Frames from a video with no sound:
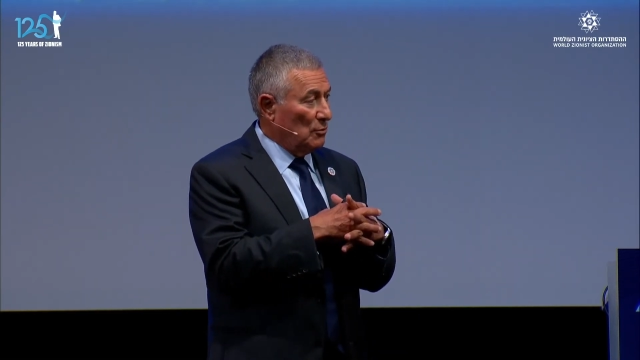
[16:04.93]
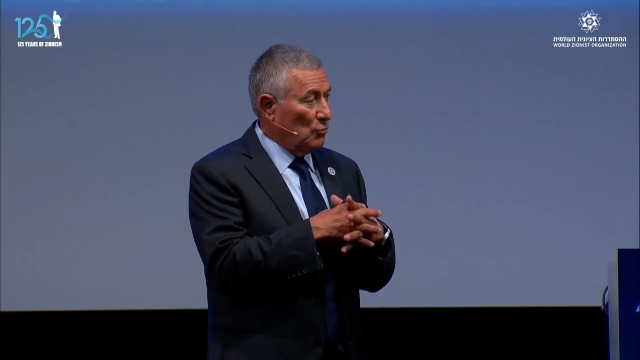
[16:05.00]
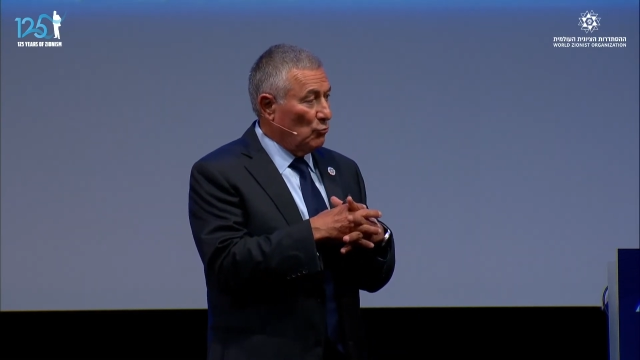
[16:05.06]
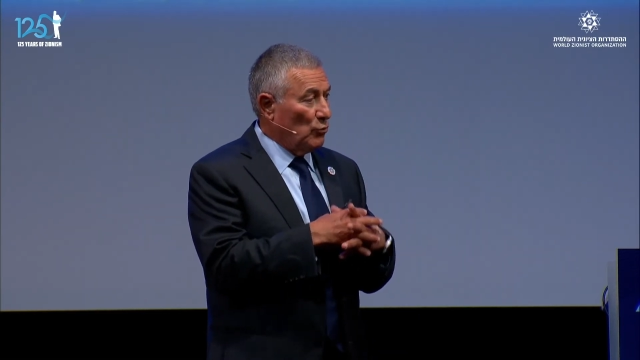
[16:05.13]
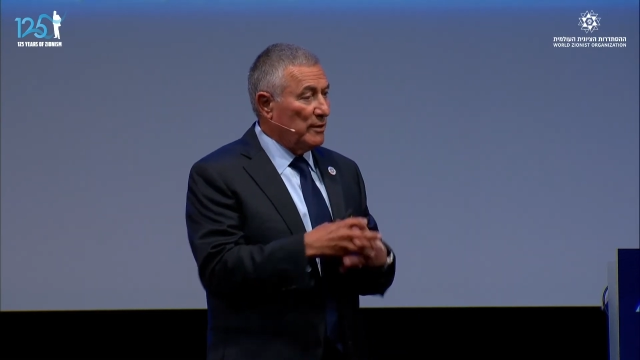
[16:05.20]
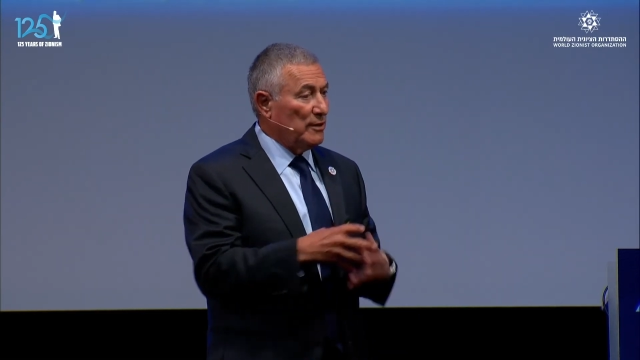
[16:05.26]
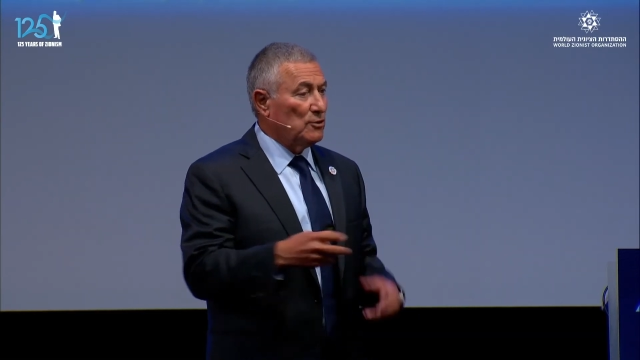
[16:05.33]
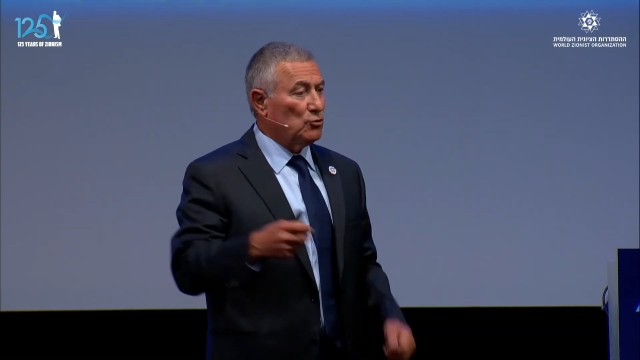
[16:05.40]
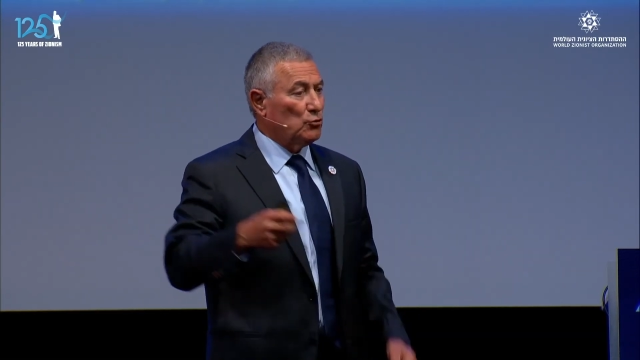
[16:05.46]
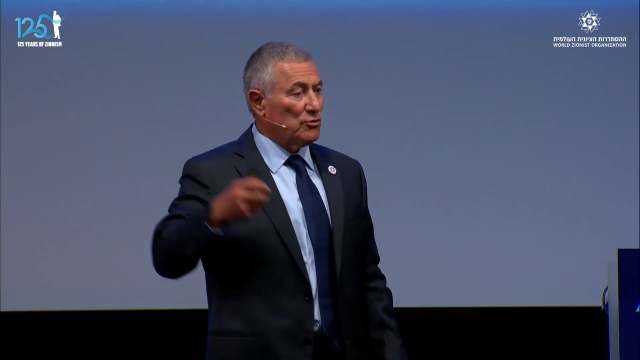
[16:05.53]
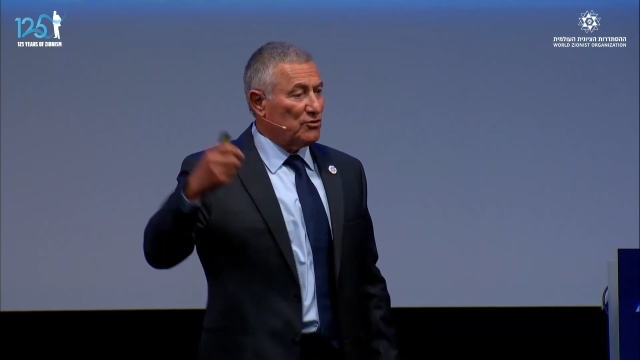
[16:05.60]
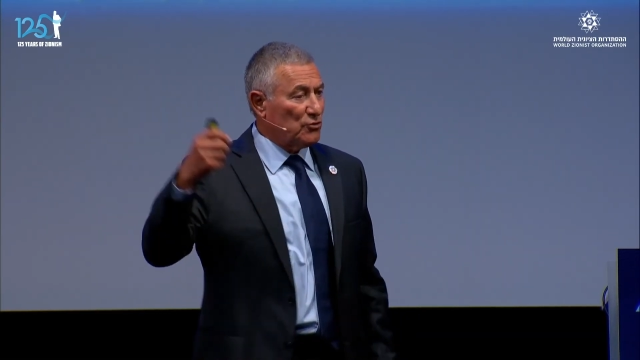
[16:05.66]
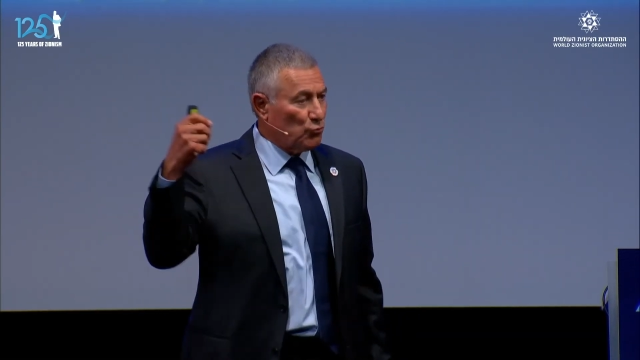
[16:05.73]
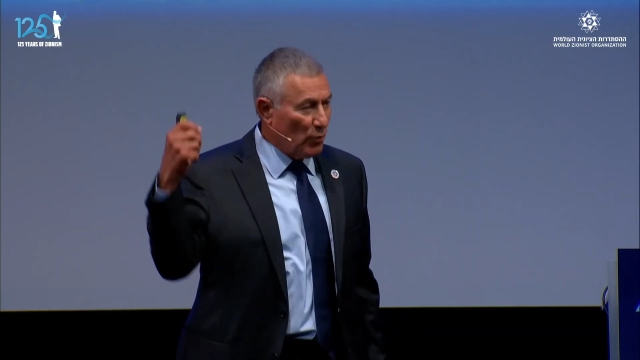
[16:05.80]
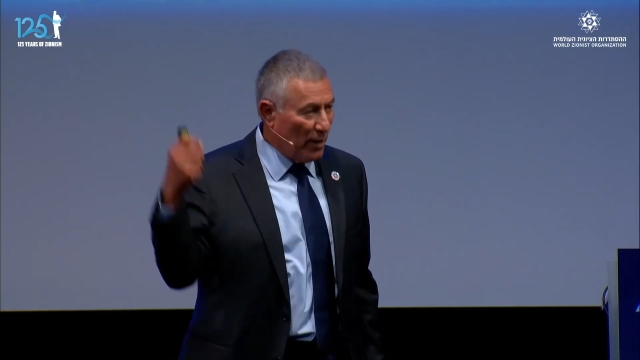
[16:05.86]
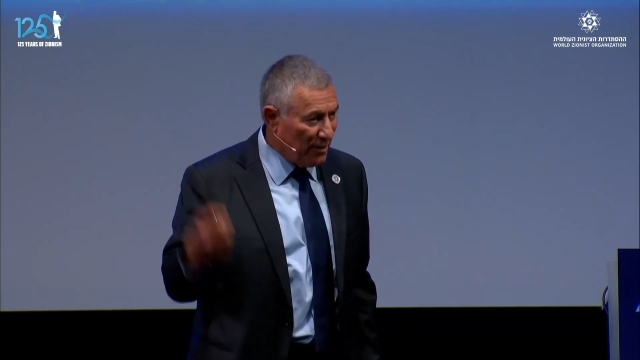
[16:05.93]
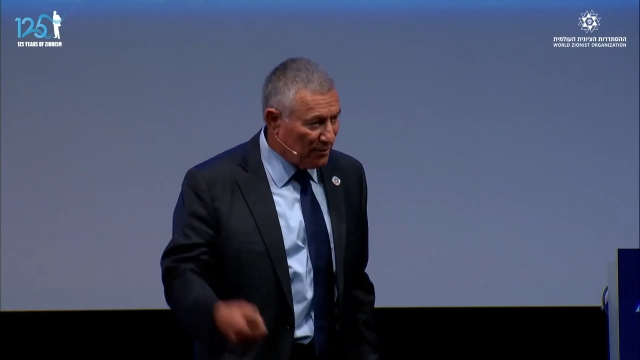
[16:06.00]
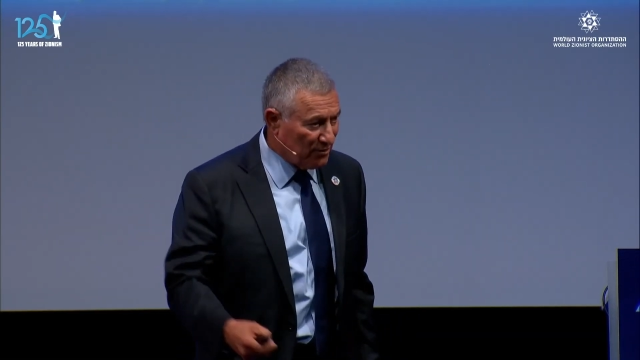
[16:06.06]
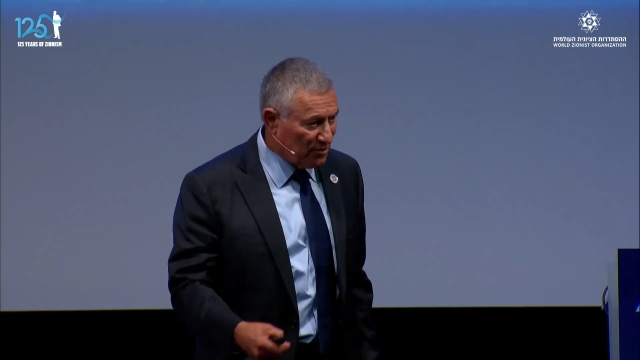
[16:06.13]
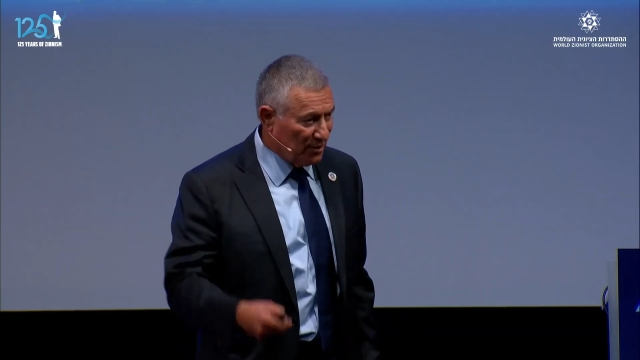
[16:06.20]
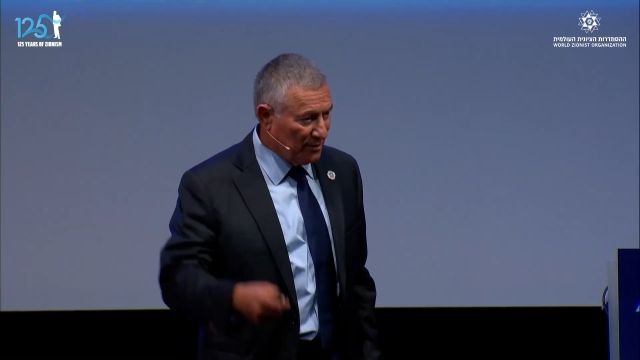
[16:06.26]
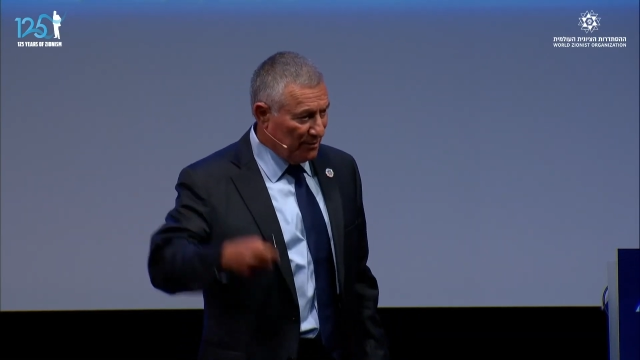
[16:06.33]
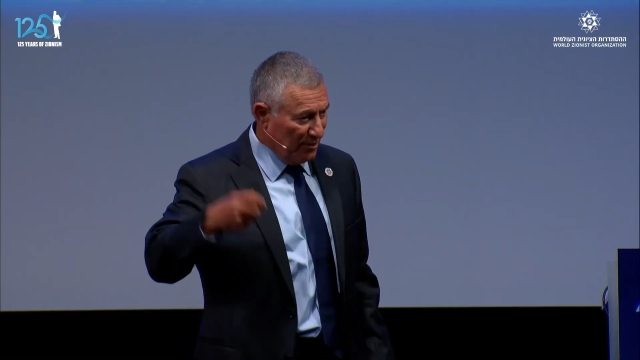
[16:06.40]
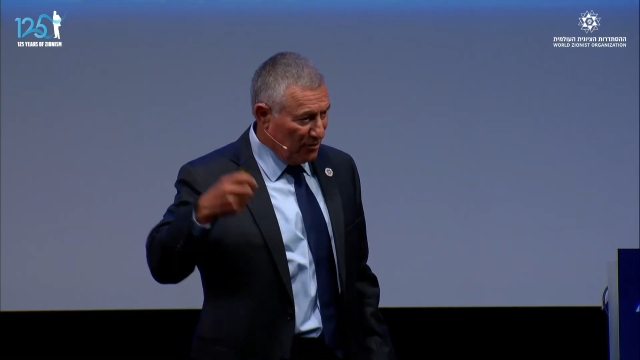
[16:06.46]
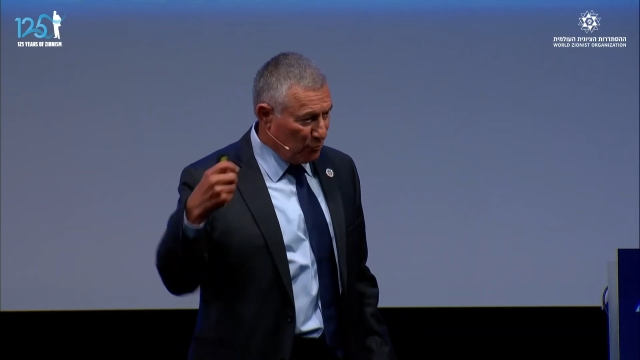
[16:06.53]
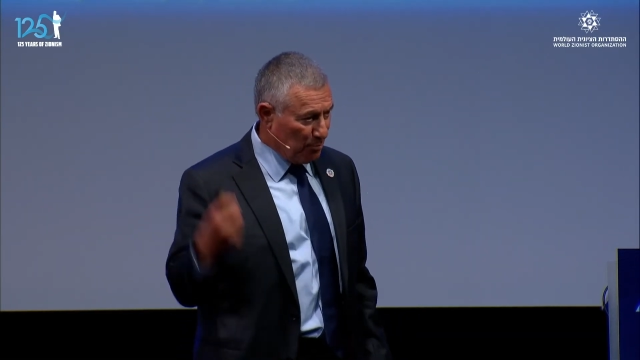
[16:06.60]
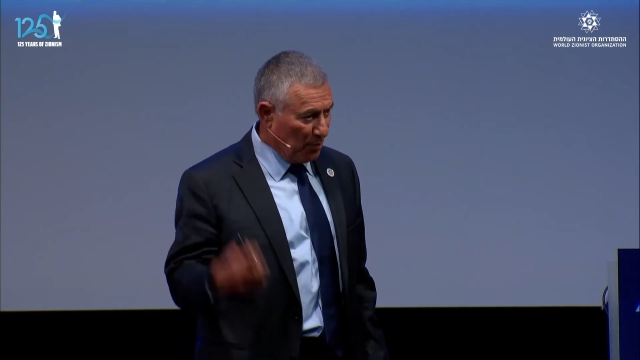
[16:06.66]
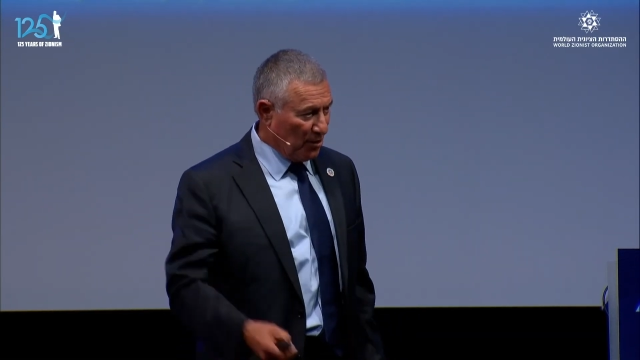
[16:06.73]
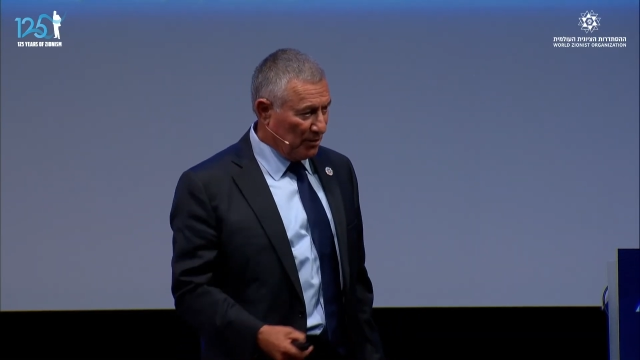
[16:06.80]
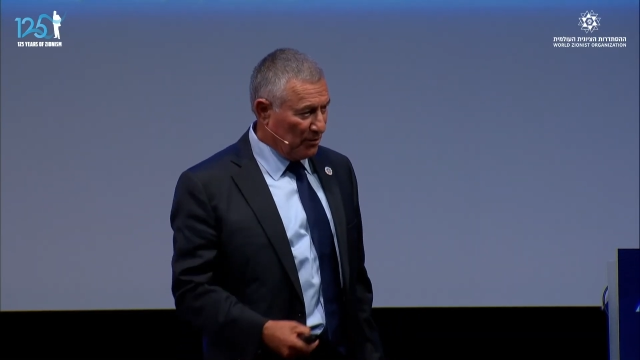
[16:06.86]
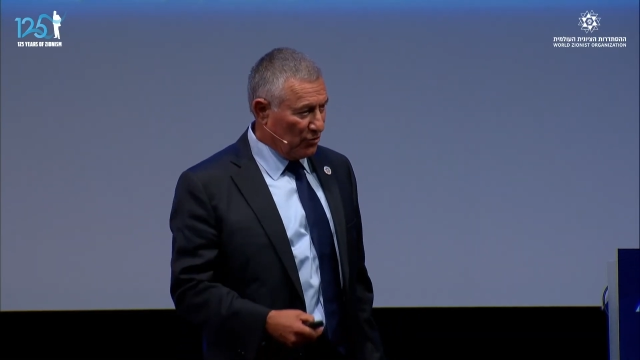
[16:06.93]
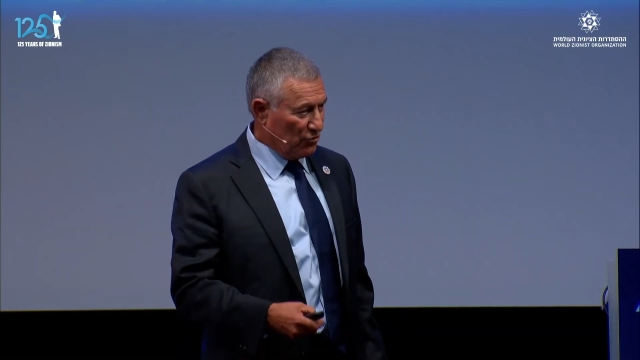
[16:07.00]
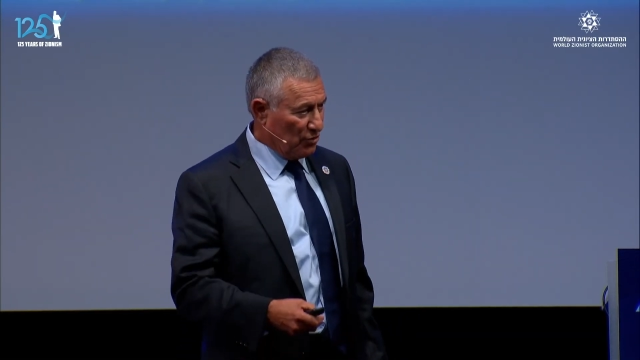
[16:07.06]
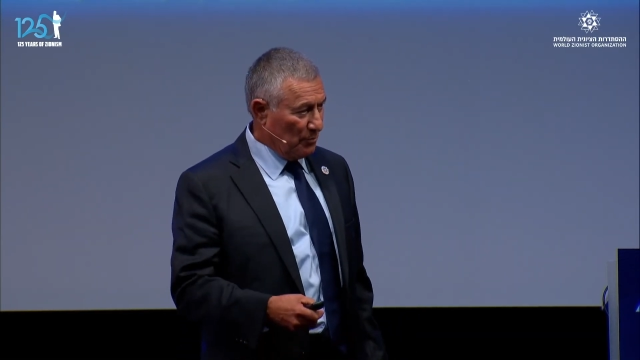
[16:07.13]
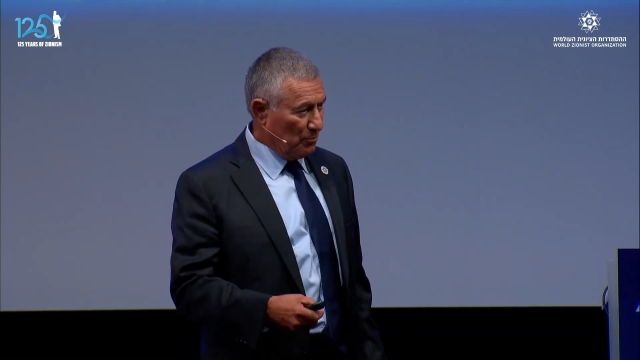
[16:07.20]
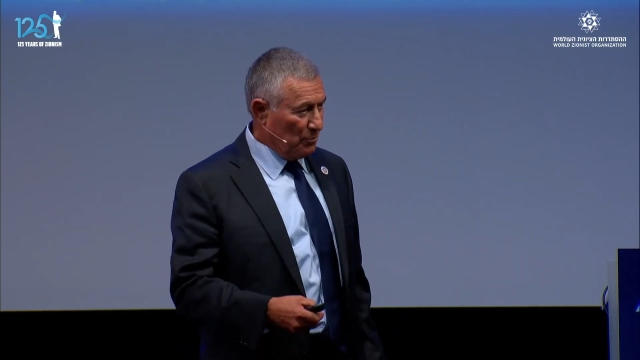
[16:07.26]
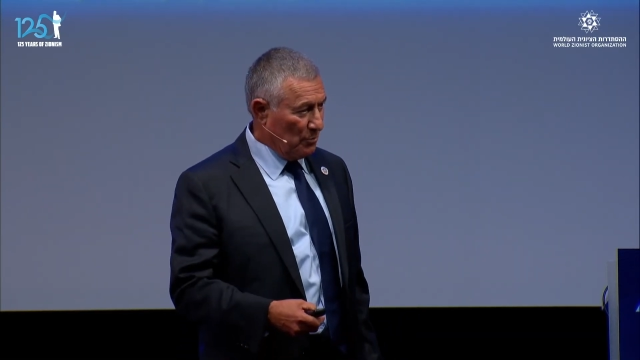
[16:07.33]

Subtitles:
We need to strengthen this partnership.